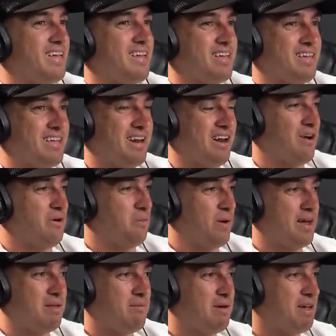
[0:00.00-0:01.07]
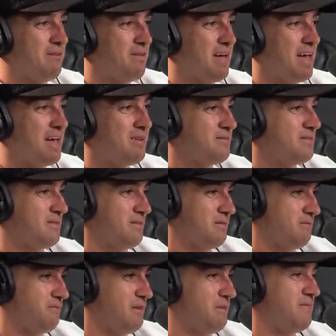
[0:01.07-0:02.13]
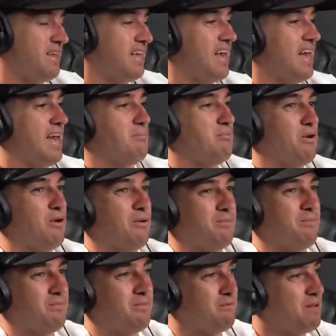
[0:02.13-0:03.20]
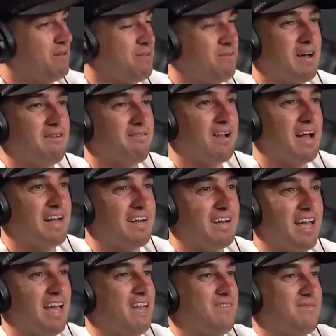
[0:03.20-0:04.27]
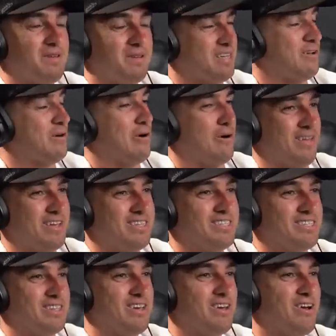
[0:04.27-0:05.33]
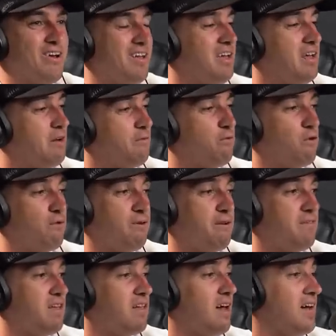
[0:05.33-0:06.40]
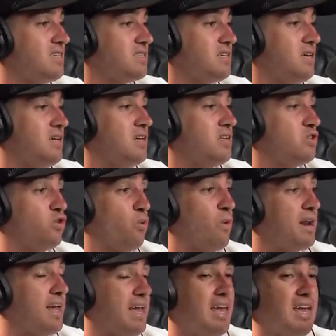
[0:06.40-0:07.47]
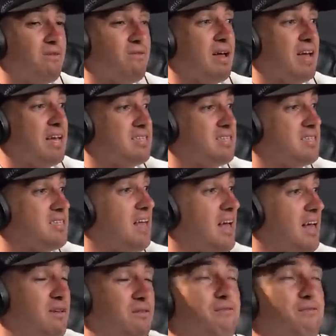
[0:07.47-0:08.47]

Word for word: You know, when the main event, 50K, boom, 55 grand day. I was like, oh, this is good. 450 class to win a heat race is like,